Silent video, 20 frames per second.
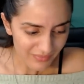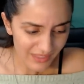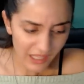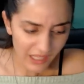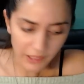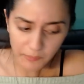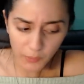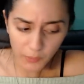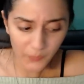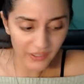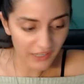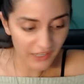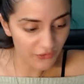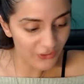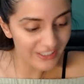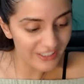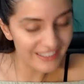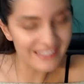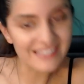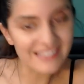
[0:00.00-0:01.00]

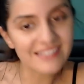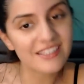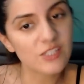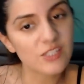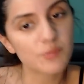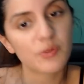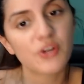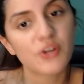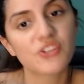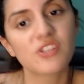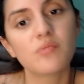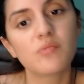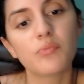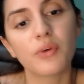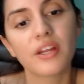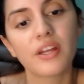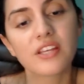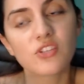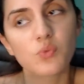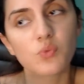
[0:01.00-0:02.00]
whatever it is, this person
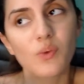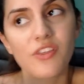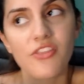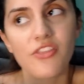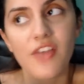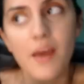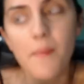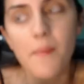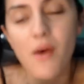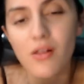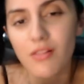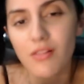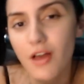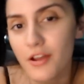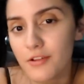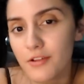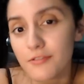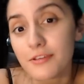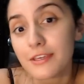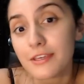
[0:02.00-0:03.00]
brings with them a
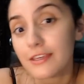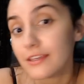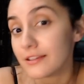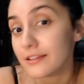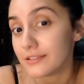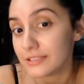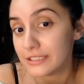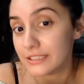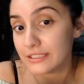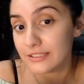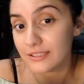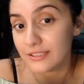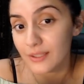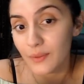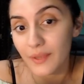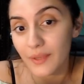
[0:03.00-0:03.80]
lot of healing.